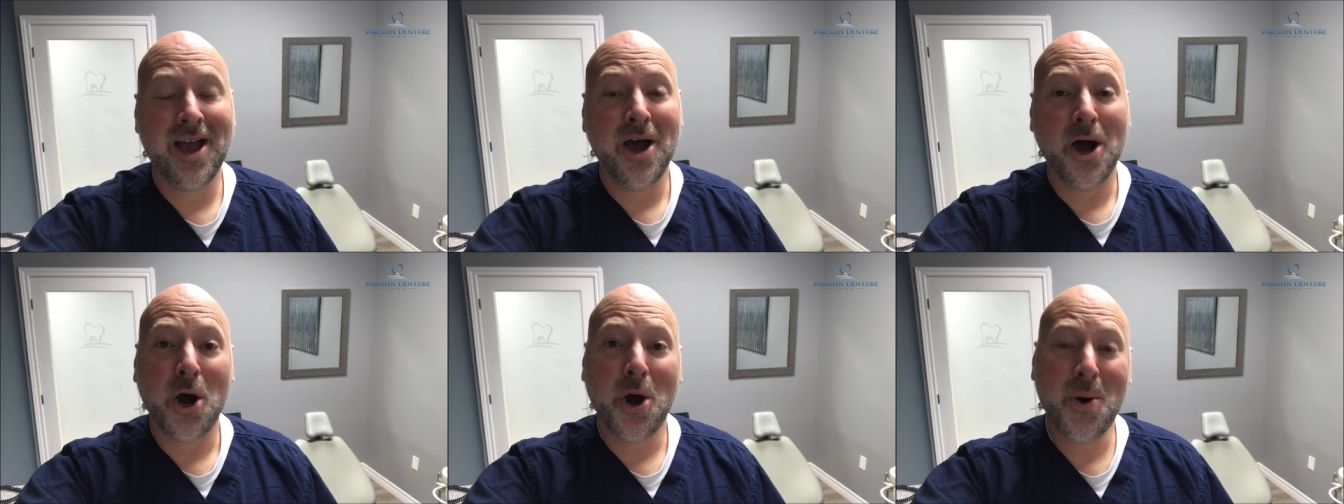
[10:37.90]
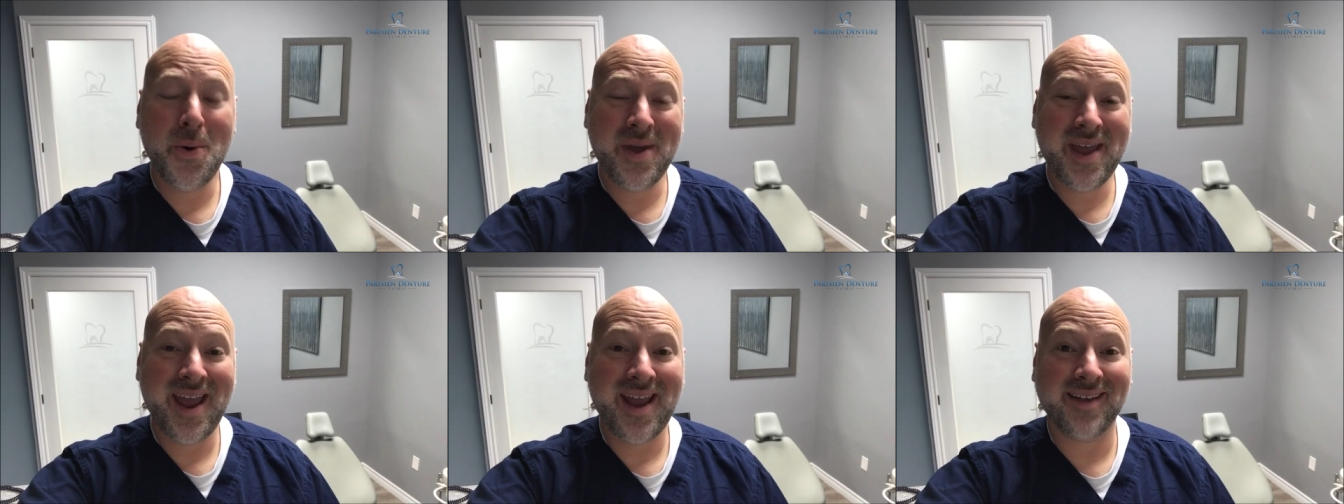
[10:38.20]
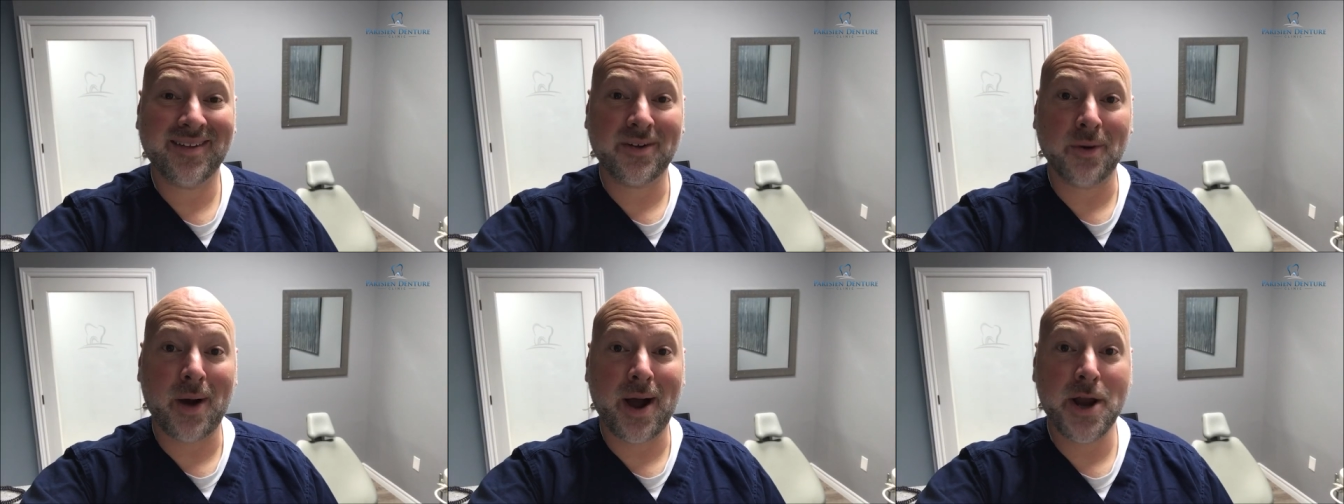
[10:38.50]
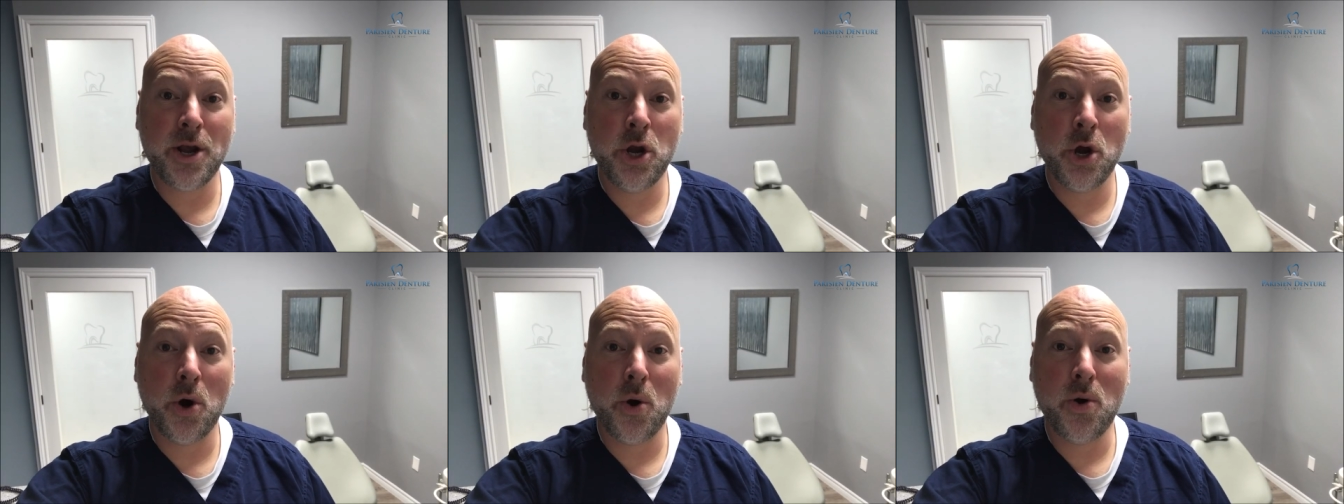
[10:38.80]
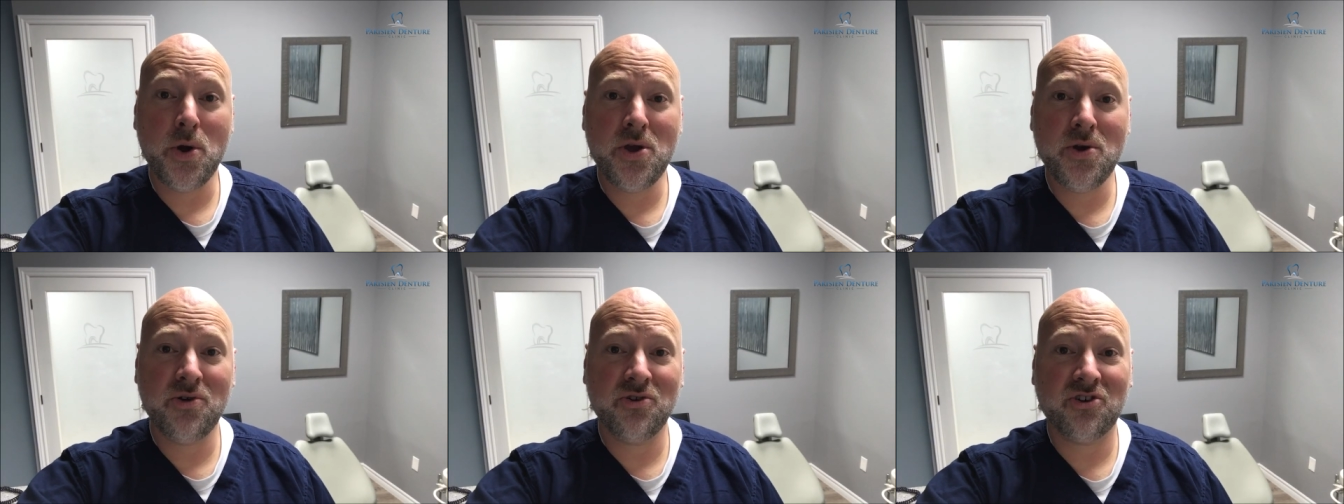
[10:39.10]
Okay, so I
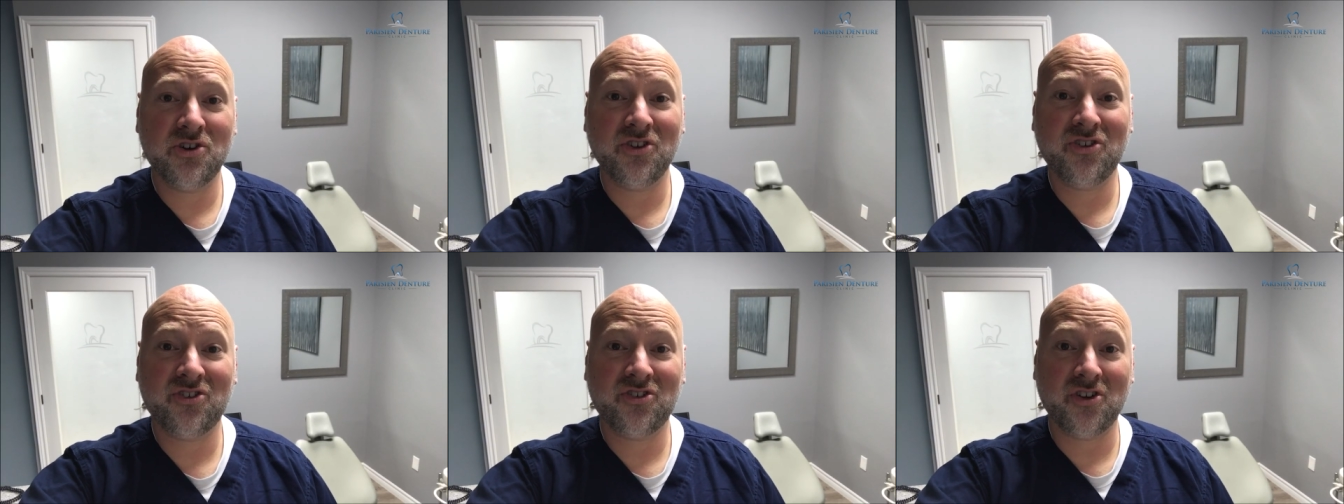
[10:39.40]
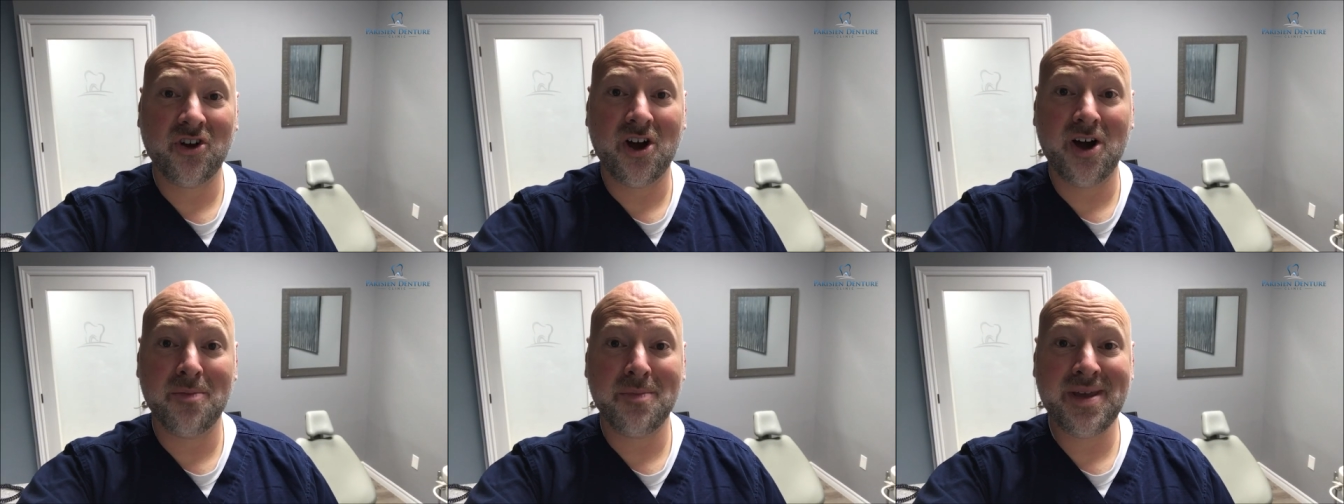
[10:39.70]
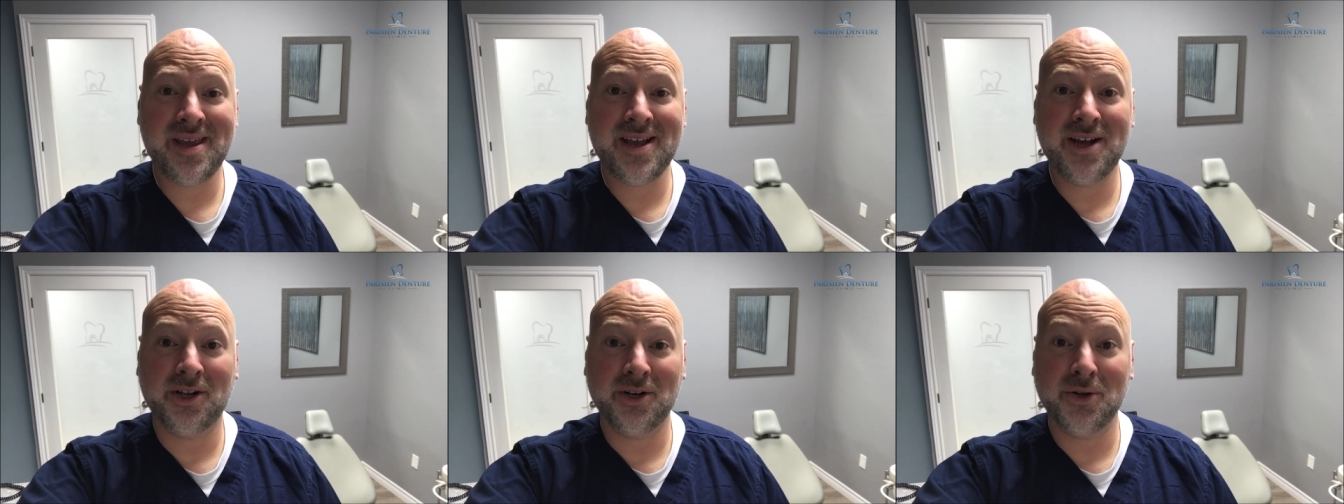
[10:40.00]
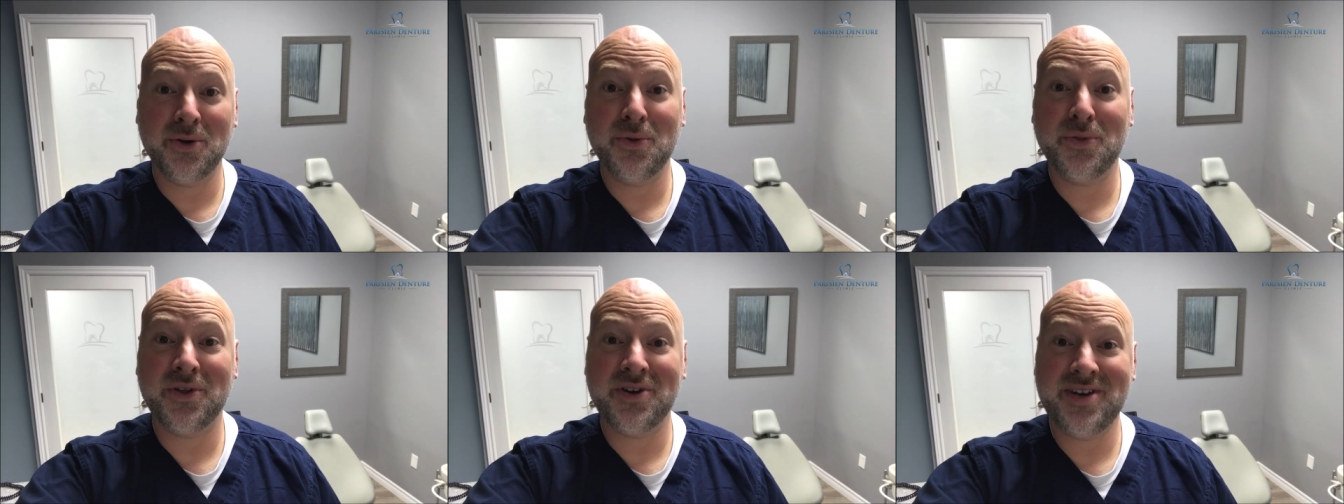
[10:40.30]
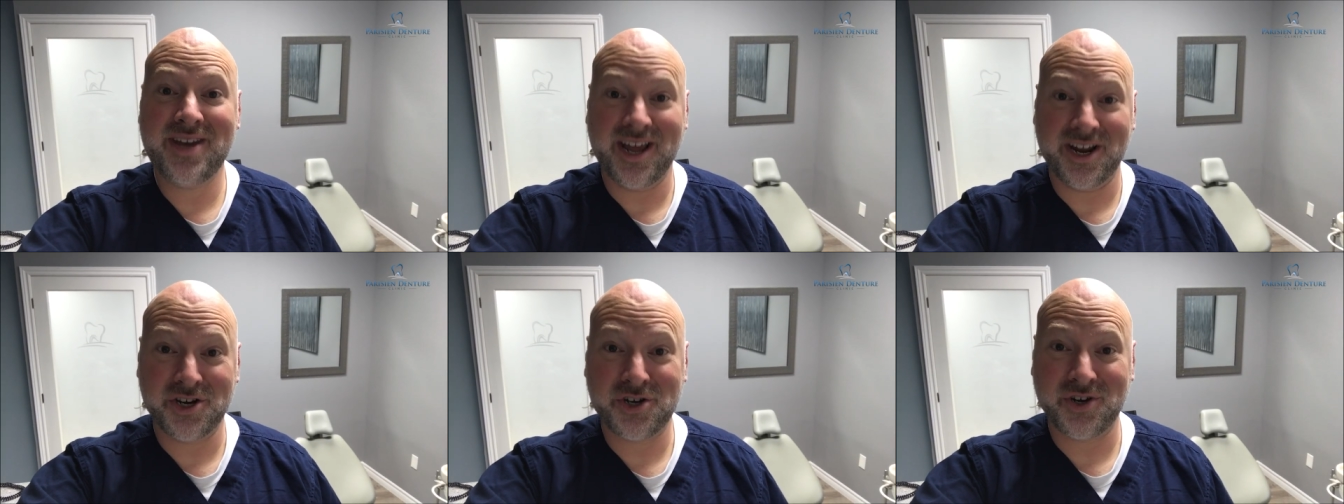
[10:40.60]
know you just saw me glue the
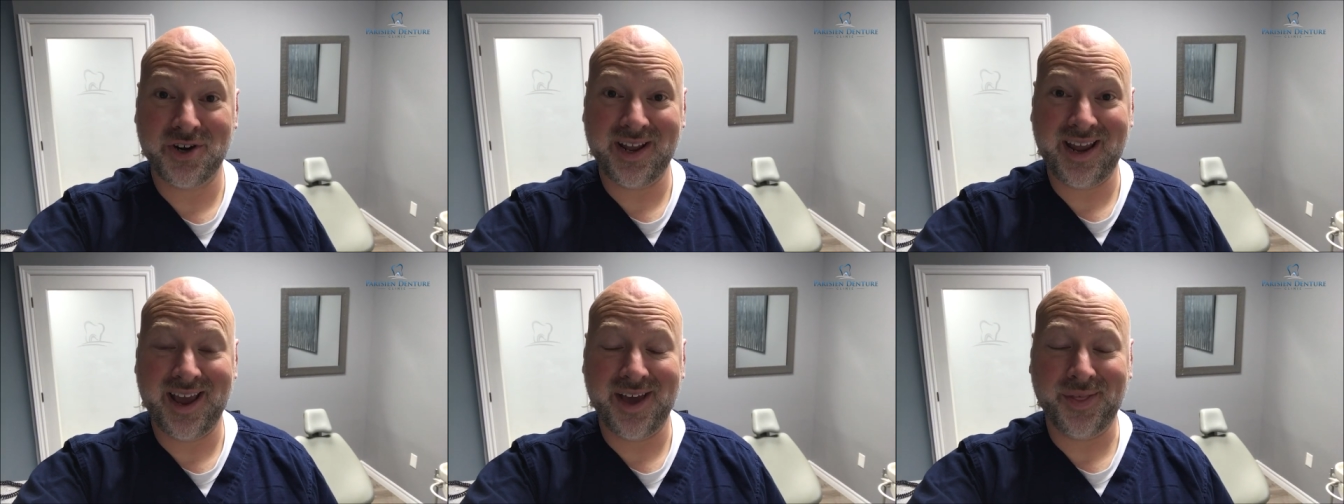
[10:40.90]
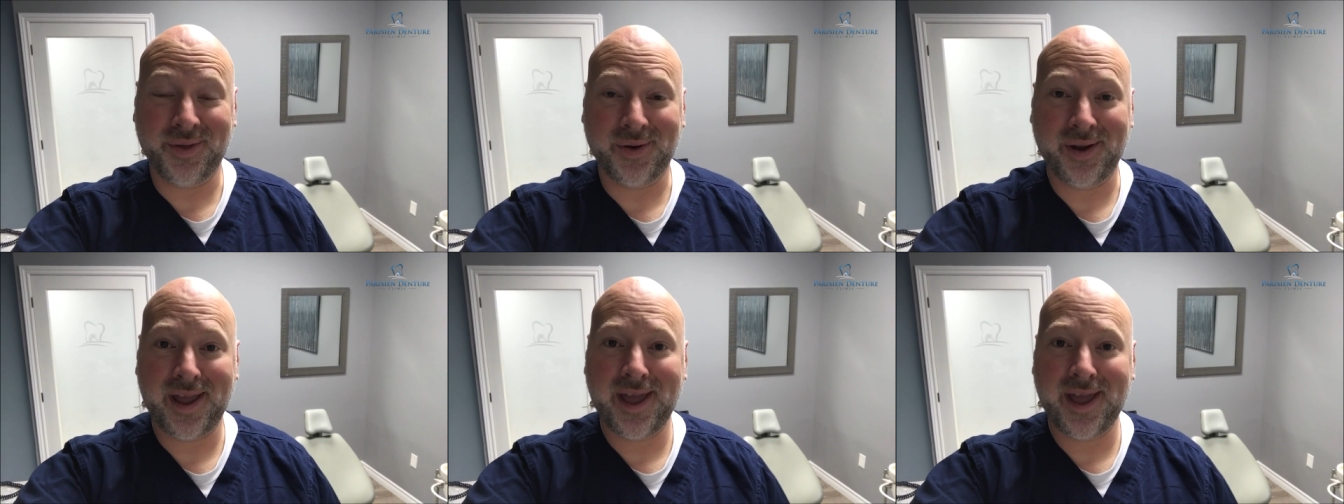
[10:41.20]
denture together,